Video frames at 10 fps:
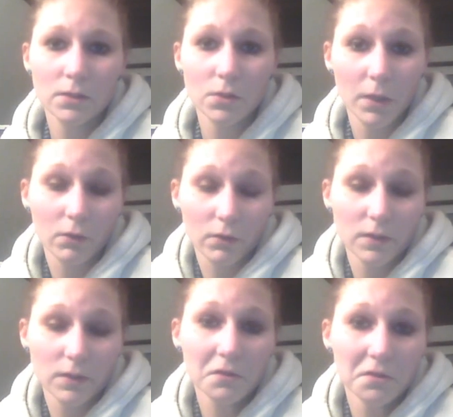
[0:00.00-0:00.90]
to make a
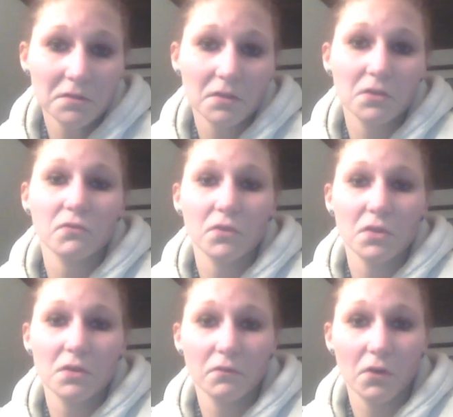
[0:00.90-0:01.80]
recycling center
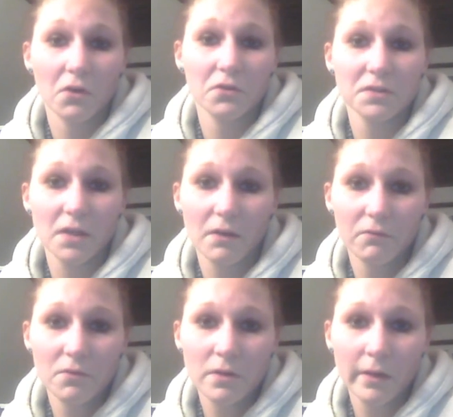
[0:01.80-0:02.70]
for all this stuff.
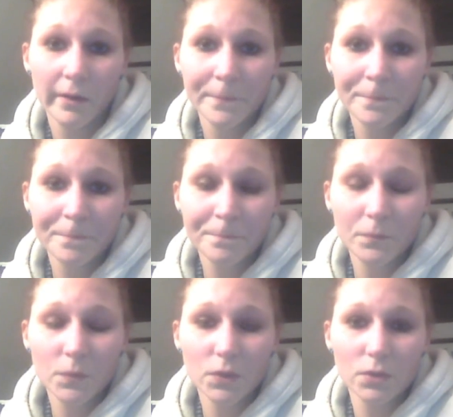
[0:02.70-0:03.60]

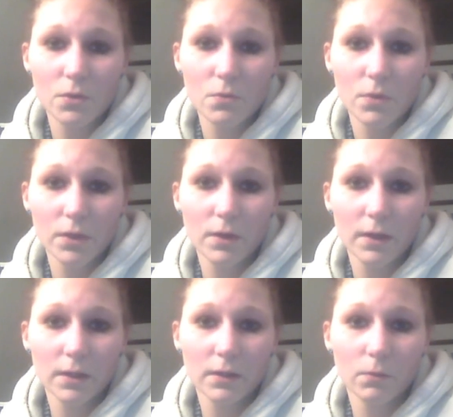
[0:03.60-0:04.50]
So
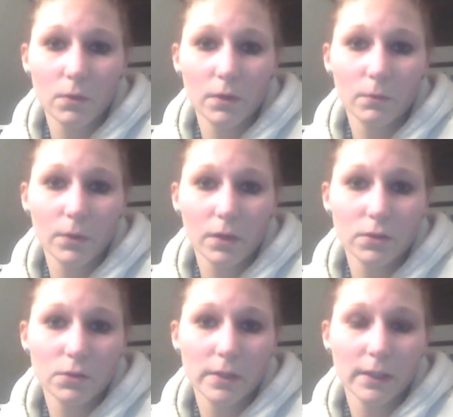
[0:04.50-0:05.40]
what we are
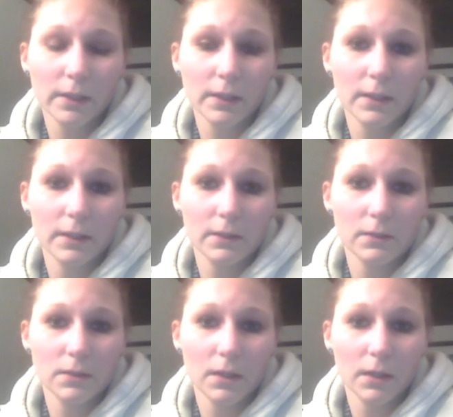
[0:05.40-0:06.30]
doing
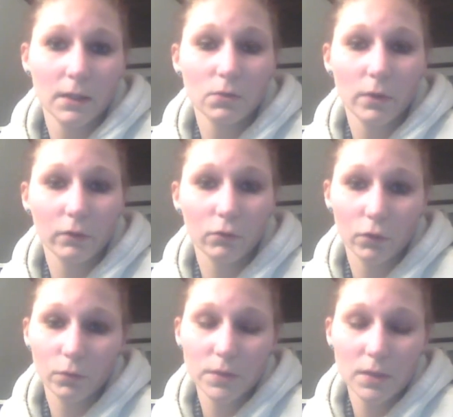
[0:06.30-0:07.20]
is getting into our
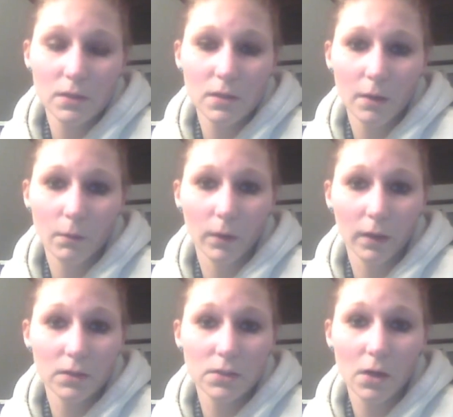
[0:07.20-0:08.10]
groups, and we're
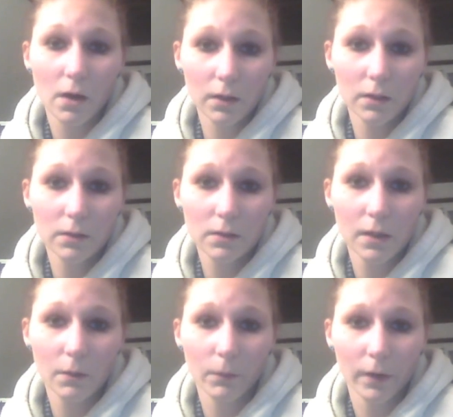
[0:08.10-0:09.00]
going to talk,
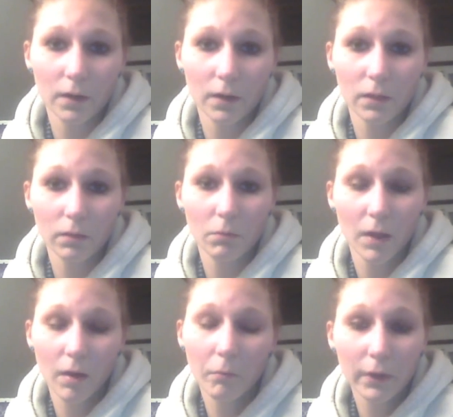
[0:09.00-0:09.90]
and we're going to
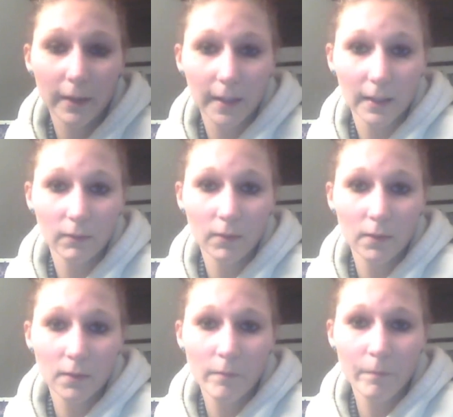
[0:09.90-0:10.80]
make a plan
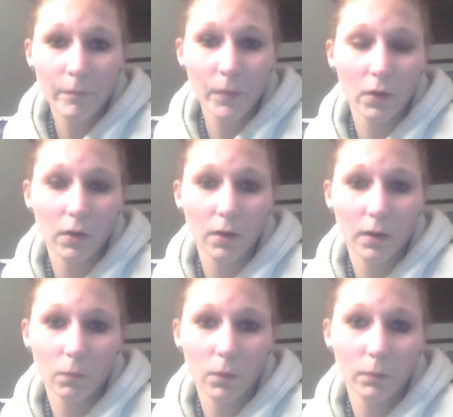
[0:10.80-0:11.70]

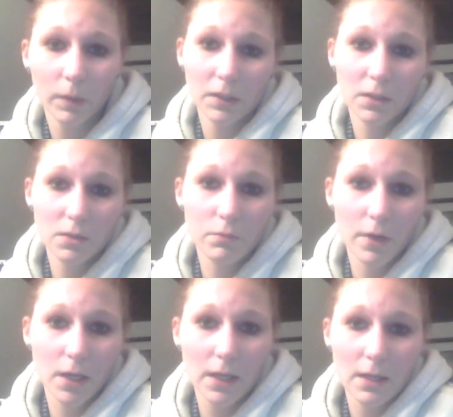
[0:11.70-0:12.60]
on what we need to
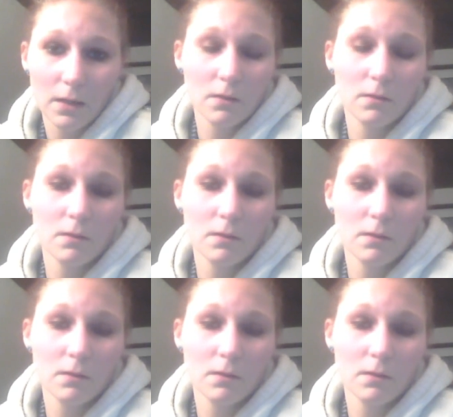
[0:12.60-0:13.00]
bring in